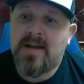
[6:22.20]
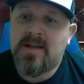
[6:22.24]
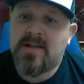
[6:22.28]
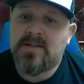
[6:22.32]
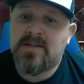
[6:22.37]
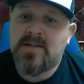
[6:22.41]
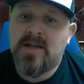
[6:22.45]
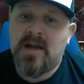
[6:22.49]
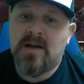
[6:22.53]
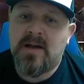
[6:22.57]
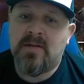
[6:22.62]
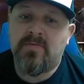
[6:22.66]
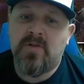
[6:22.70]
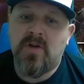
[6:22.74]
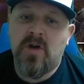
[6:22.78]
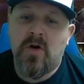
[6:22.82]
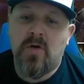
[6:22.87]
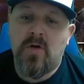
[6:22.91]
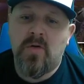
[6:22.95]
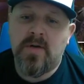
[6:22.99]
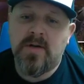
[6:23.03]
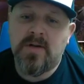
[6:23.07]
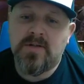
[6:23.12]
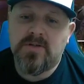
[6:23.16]
instead of
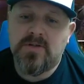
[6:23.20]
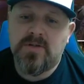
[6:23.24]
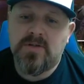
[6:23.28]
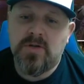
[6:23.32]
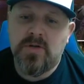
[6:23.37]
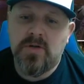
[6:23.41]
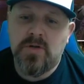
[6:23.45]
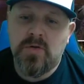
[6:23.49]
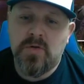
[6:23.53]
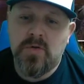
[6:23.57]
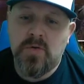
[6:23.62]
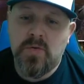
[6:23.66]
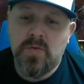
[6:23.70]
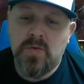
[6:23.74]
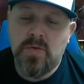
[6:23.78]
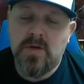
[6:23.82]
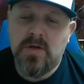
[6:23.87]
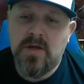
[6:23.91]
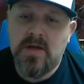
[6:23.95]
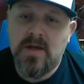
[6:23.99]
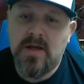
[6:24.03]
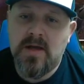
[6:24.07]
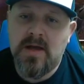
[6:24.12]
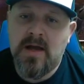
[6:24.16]
going to
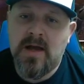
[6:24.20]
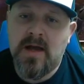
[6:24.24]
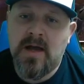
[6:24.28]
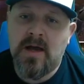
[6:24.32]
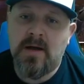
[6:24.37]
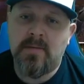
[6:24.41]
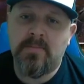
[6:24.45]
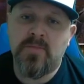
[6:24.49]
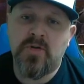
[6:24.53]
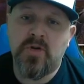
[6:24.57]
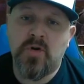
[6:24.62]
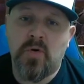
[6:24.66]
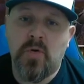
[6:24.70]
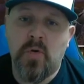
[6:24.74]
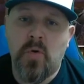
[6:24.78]
your